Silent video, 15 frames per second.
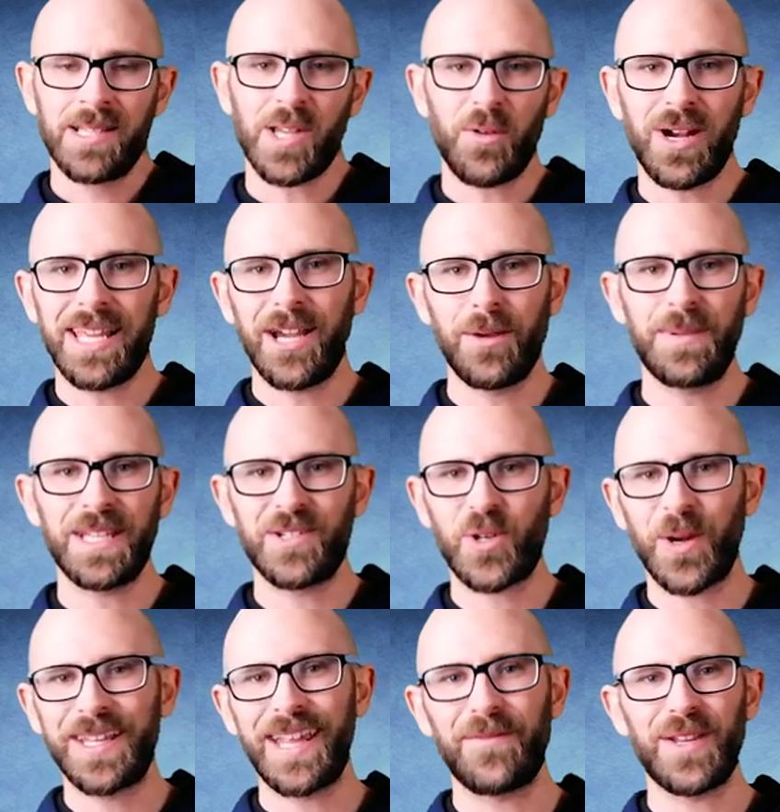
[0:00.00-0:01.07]
So I really hope you
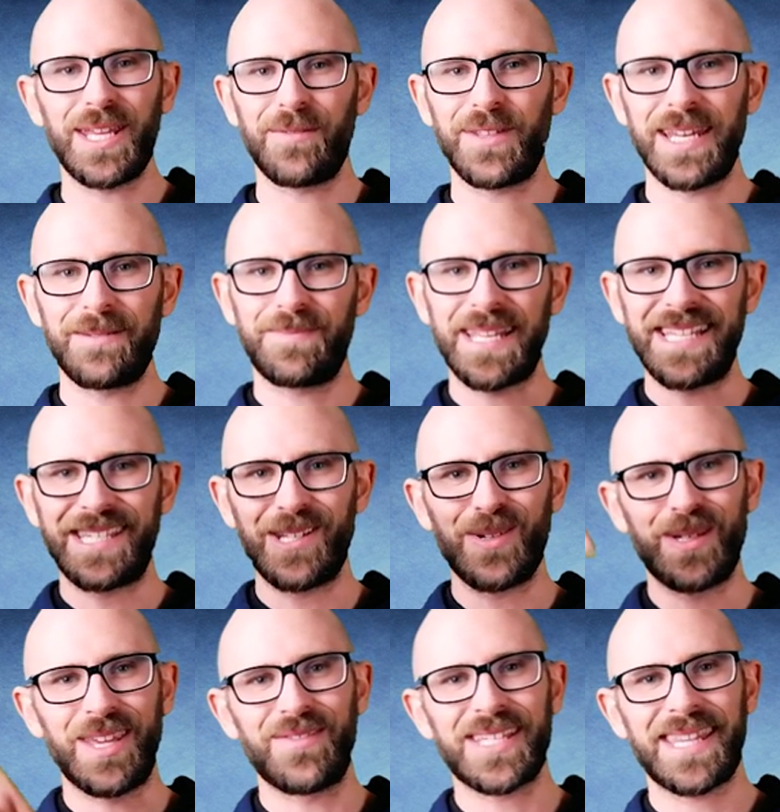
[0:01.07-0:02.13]
enjoyed that video. If you did, please
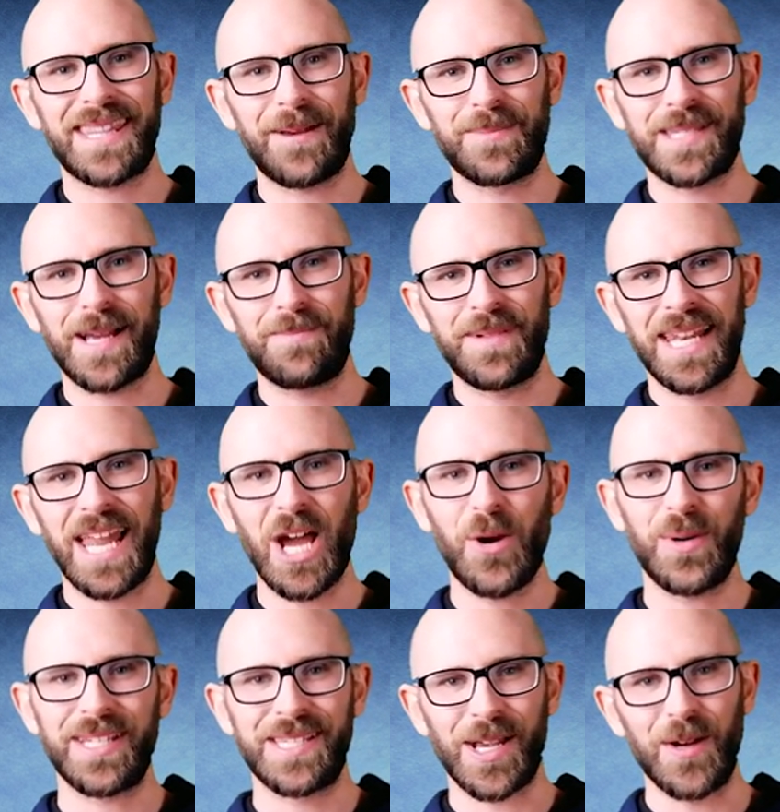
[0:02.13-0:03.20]
do give us a thumbs up
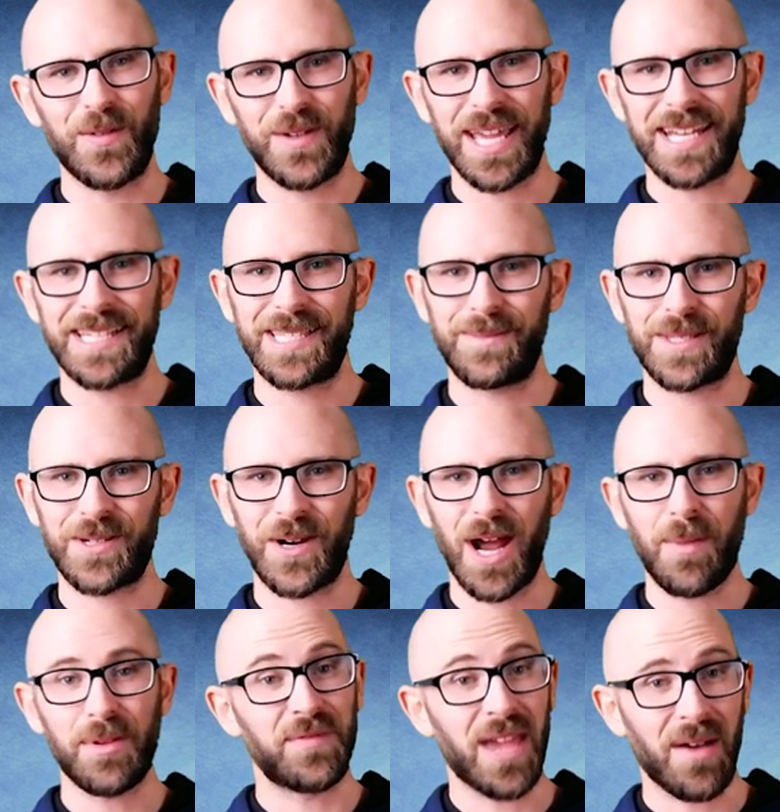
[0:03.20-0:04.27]
below and don't forget to
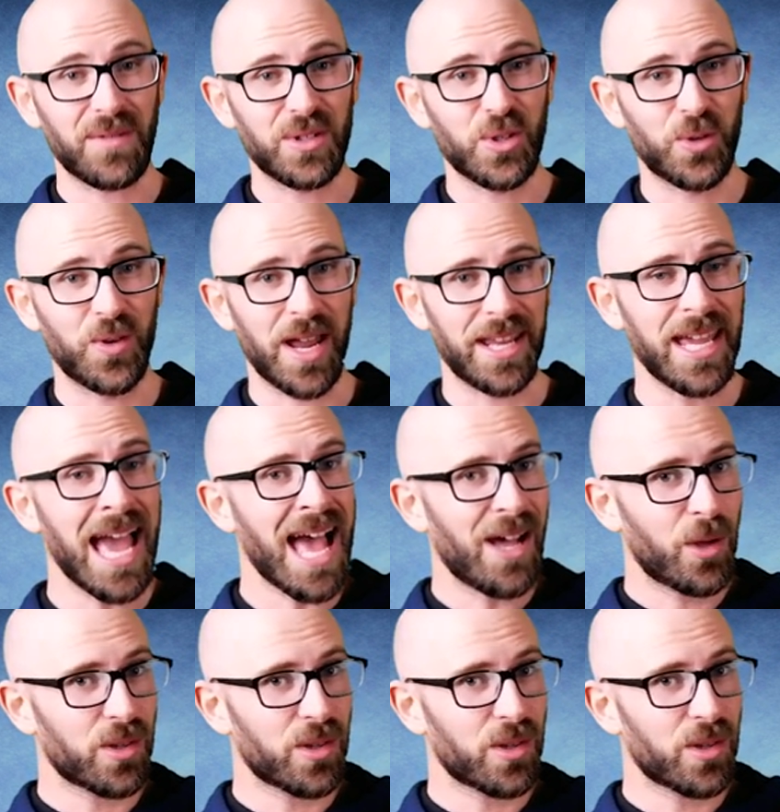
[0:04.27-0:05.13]
subscribe if you haven't already.